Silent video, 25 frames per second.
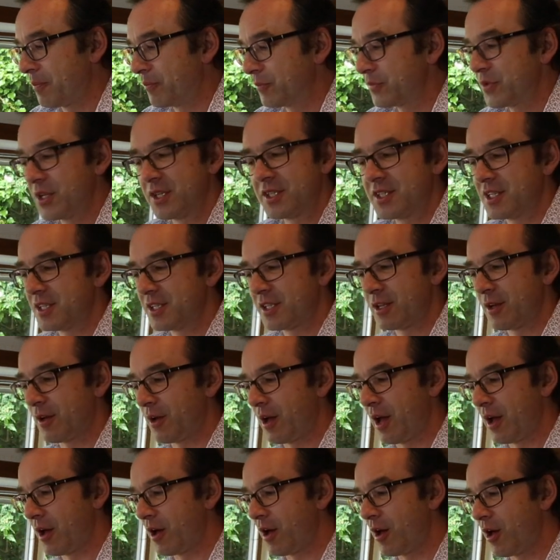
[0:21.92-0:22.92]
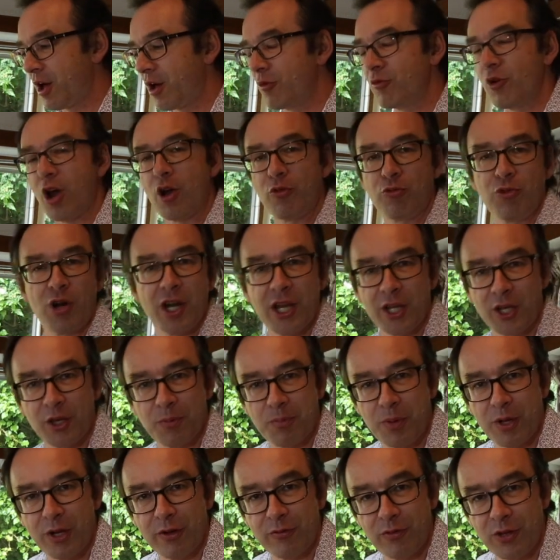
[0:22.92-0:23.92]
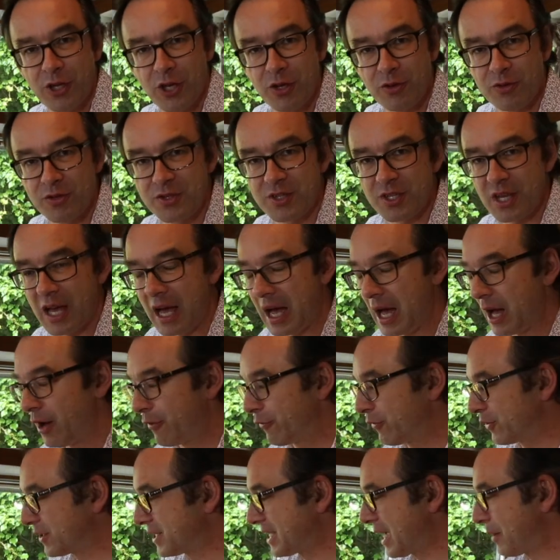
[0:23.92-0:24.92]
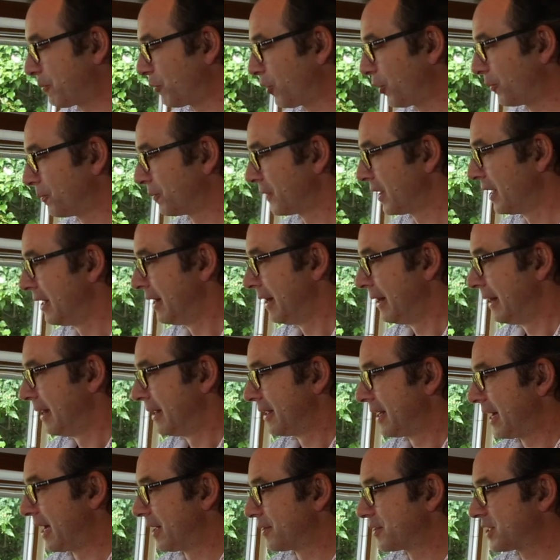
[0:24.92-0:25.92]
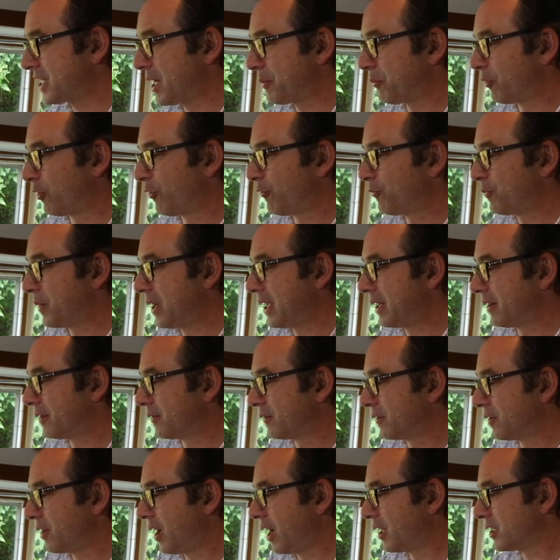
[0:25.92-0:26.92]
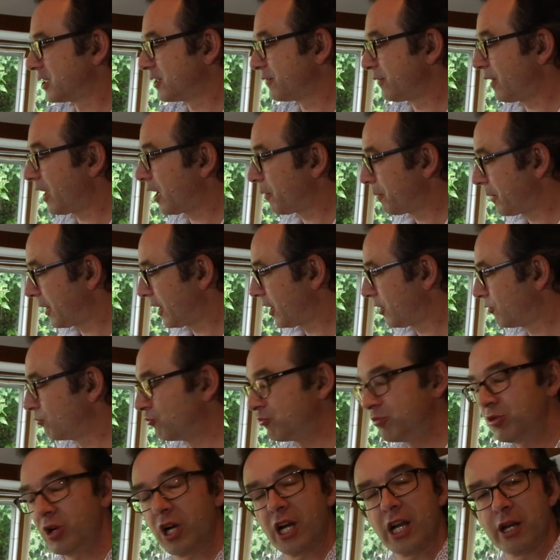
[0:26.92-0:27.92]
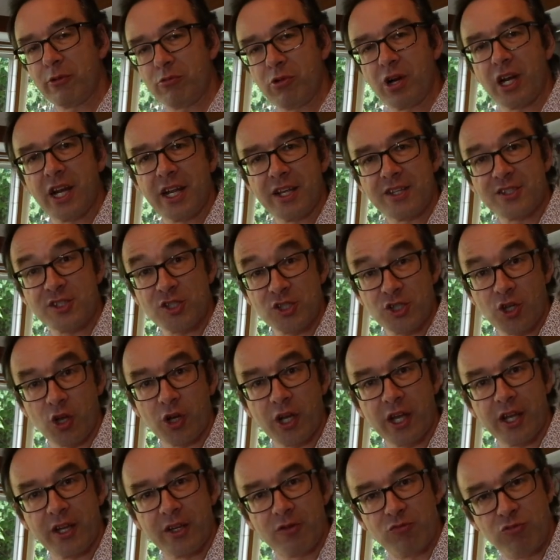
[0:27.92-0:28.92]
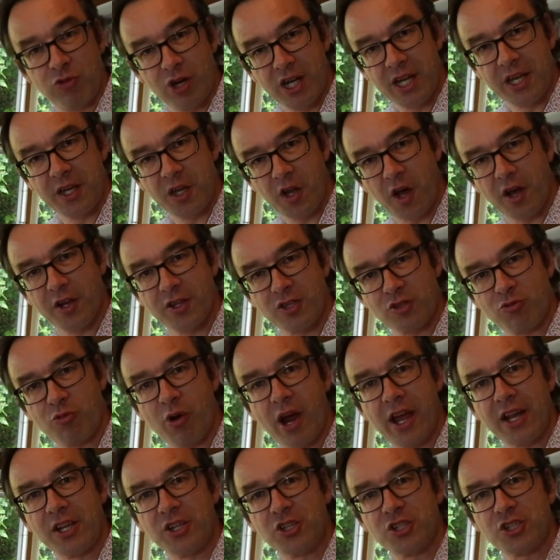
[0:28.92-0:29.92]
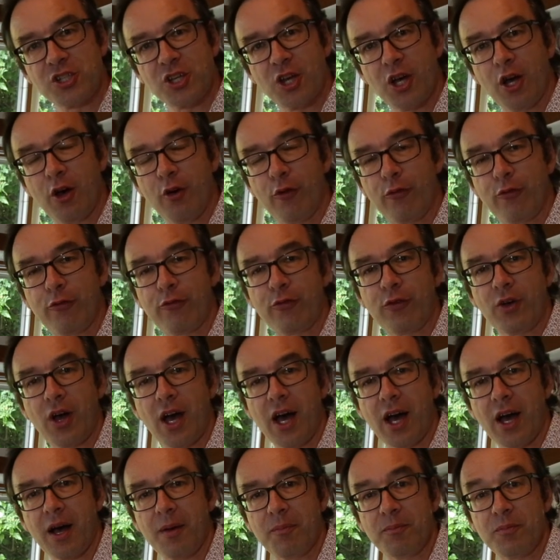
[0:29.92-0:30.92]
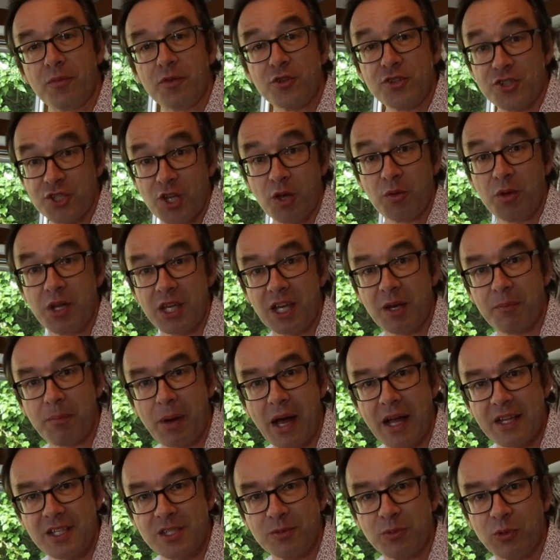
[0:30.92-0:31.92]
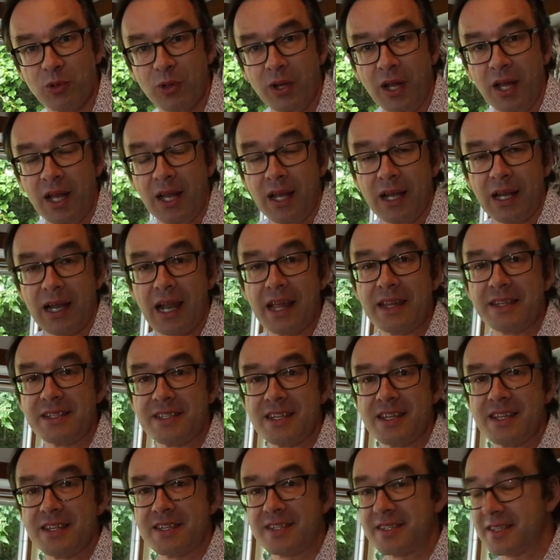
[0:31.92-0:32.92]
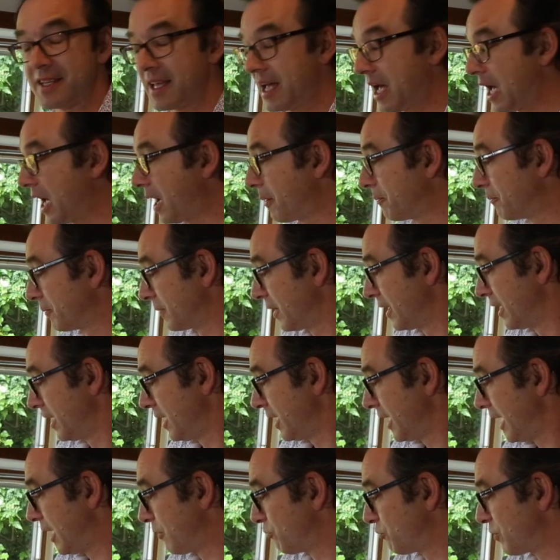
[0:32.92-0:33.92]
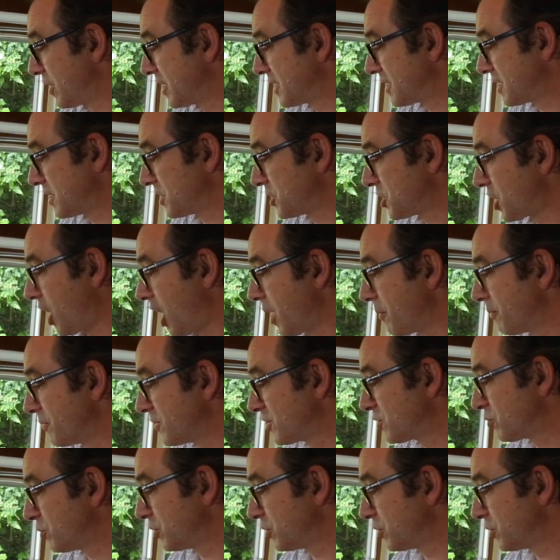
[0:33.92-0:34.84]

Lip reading: This is a really good bit of news for Tamron. Tamron have been developing a really solid, really nice range of Sony compatible lenses in recent times,